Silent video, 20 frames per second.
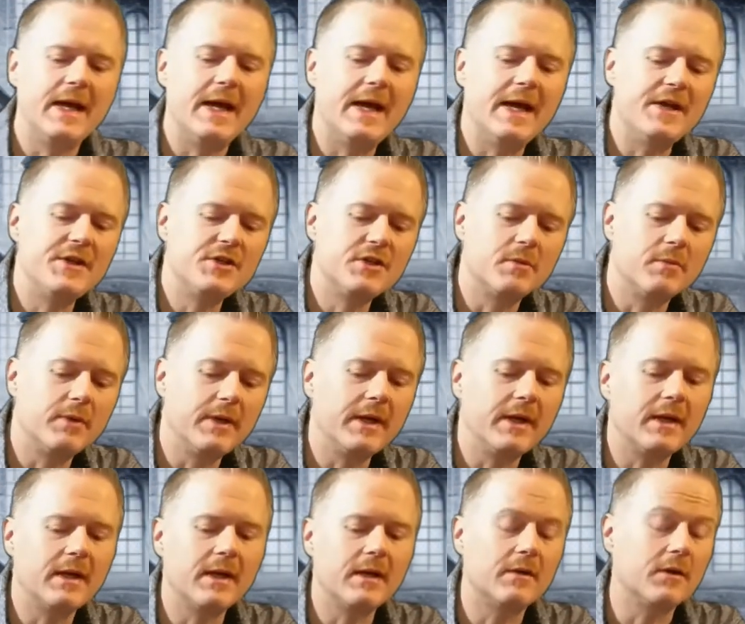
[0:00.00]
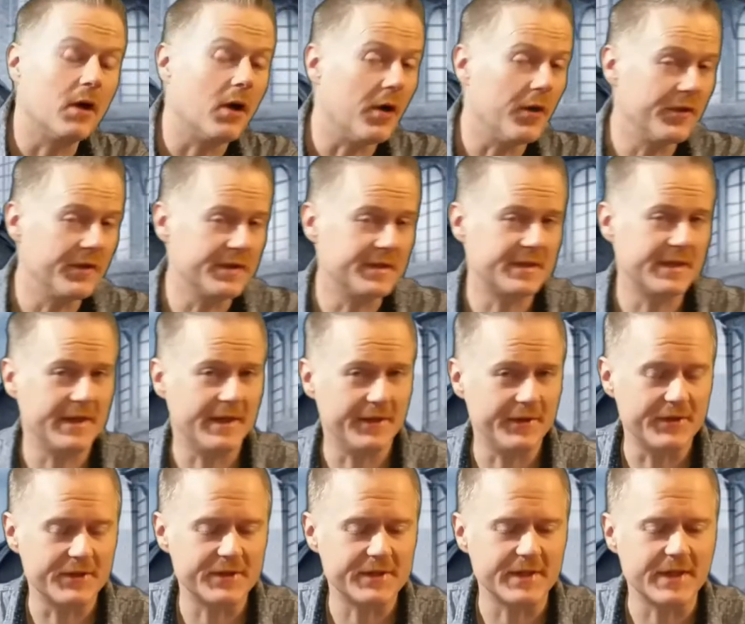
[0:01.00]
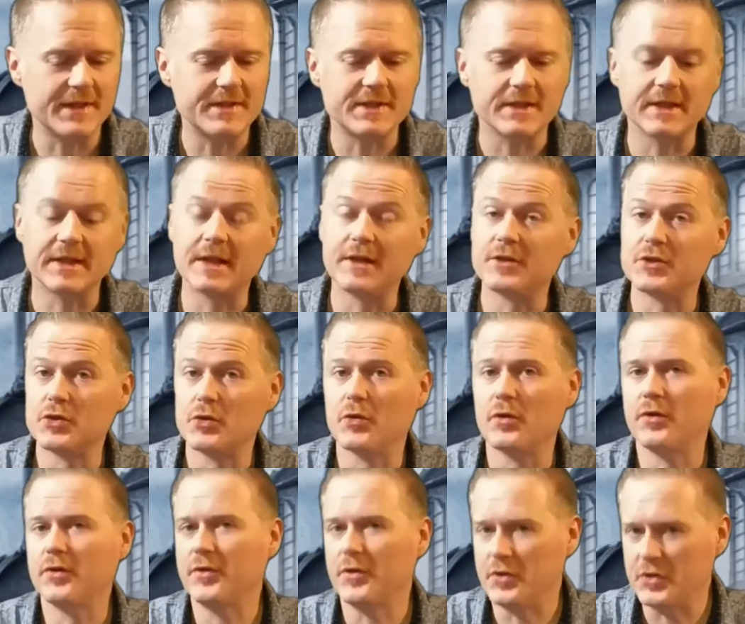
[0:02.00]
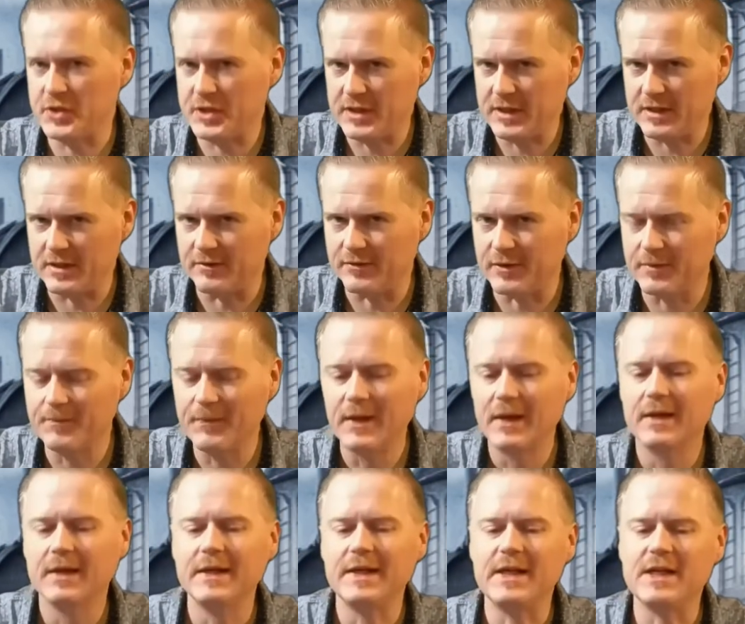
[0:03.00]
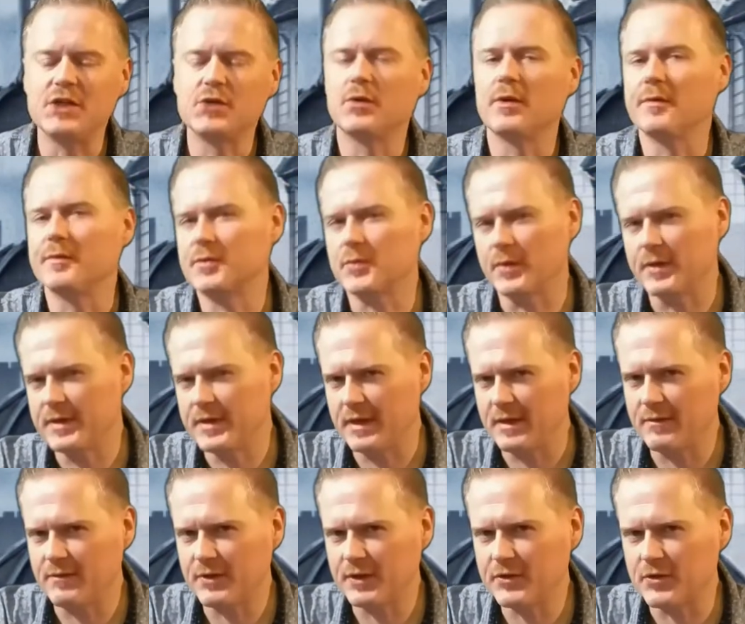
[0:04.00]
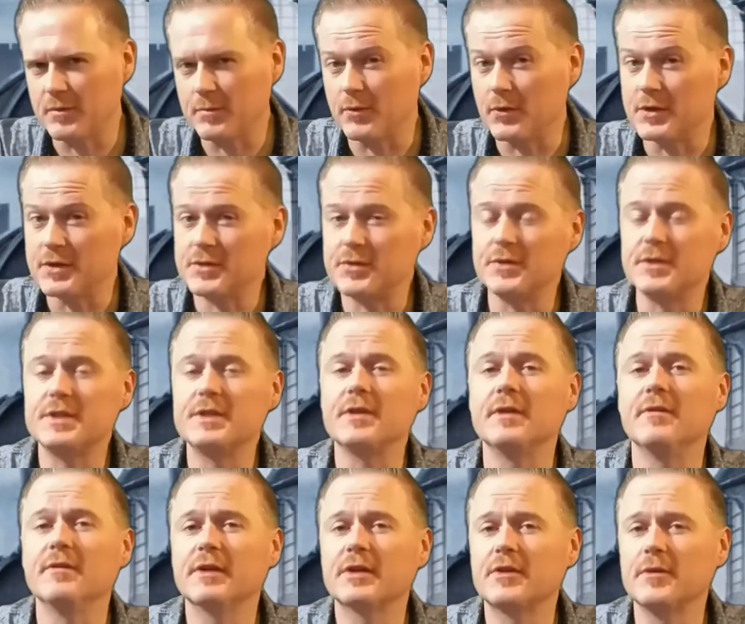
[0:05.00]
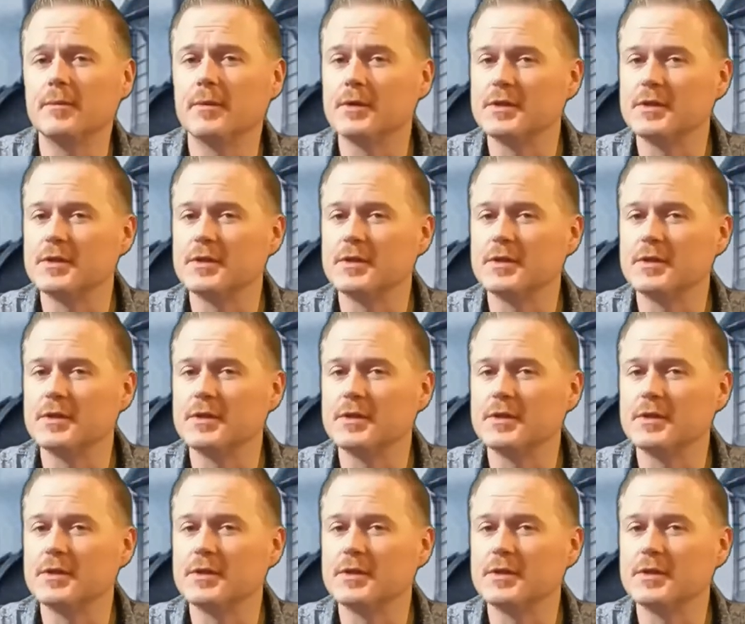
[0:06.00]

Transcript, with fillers: as you're breaking out all these elder signs, and again, there's only 13 of them, each one was worth 10 victory points. So you see your victory